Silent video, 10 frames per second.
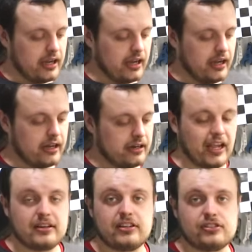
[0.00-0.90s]
and
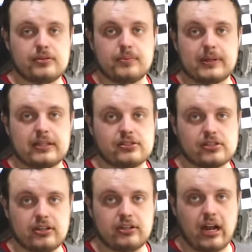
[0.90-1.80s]
that needs to be
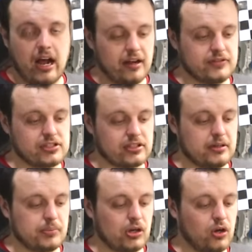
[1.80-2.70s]
considered,
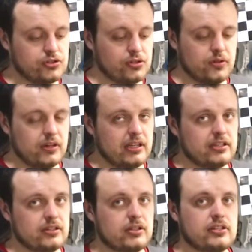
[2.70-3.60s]
obviously, but also you
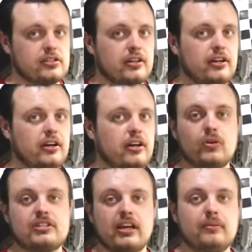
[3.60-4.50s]
need to consider
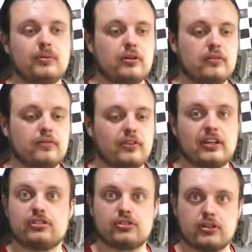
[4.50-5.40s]
what type of
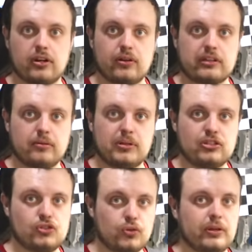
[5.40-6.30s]
things you're going to be
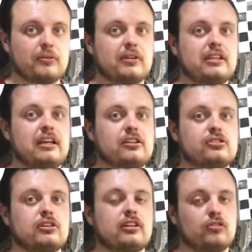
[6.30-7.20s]
doing with the
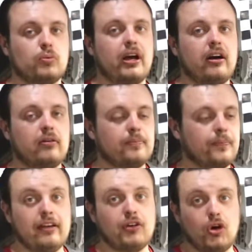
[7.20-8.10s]
engine as well.
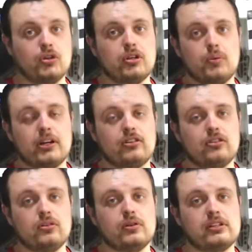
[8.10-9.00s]
If all you want to
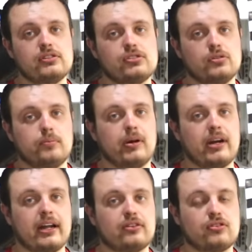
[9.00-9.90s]
do is do
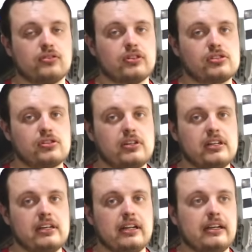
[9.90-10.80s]
burnouts on the
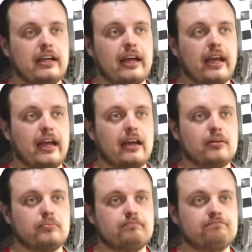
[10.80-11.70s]
street
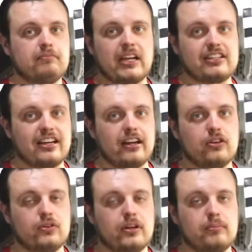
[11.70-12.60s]
and make
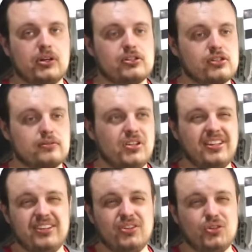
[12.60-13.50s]
dyno numbers,
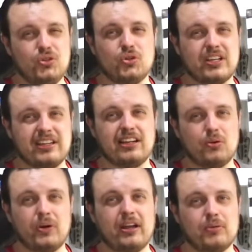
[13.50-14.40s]
you can get
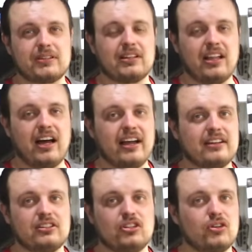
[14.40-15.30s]
away with a
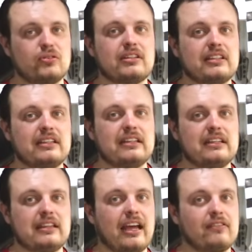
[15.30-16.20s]
lot. You don't really
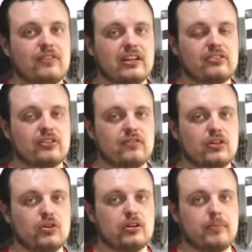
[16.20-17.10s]
need that fancy of
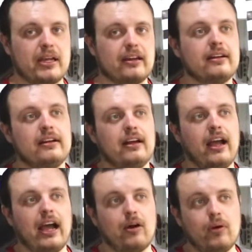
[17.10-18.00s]
an oil pan.
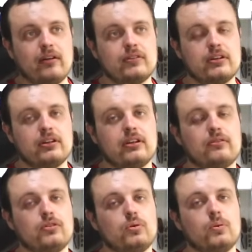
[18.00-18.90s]
However,
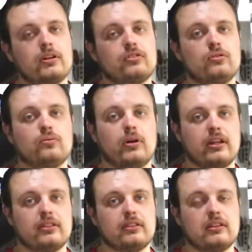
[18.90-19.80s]
if you want to
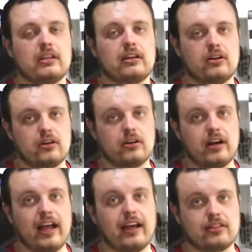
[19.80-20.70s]
run the
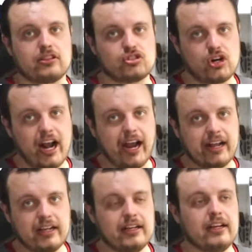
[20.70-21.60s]
car at the
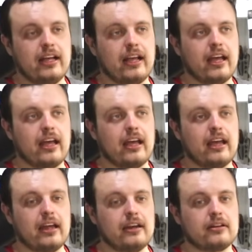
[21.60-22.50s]
track
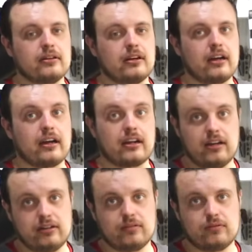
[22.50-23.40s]
and
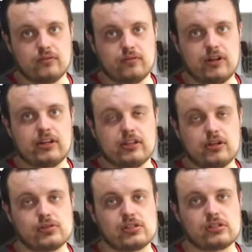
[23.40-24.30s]
cut very
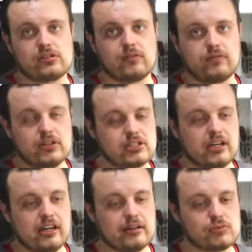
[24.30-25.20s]
low 60-foot
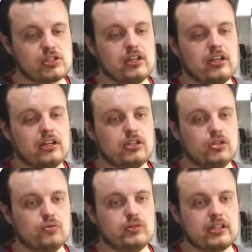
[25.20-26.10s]
times,
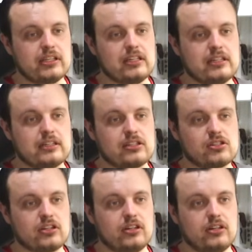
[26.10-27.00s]
you really need to
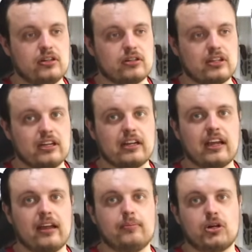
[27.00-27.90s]
consider getting
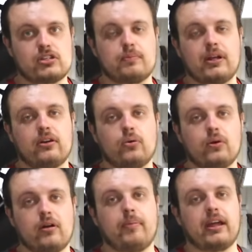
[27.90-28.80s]
a much better
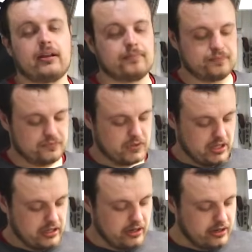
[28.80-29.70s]
oil pan.
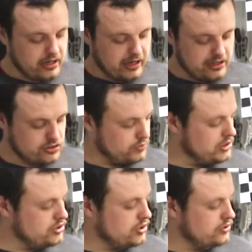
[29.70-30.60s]
In our case,
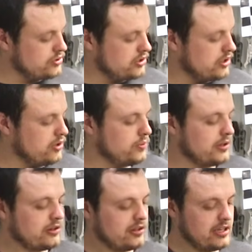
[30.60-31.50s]
we chose to go
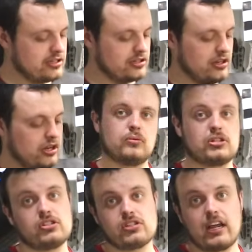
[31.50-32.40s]
with this,
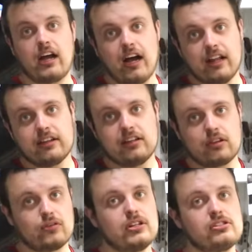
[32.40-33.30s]
which is a Holley
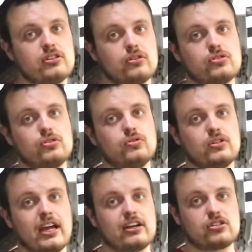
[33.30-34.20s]

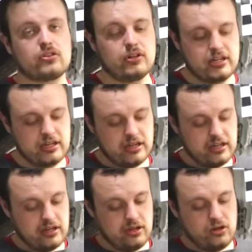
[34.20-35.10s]
302-3
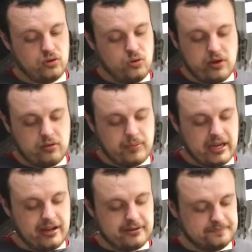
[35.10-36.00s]
oil
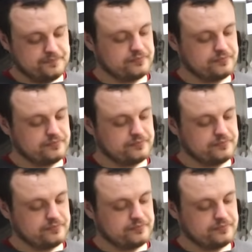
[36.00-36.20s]
pan.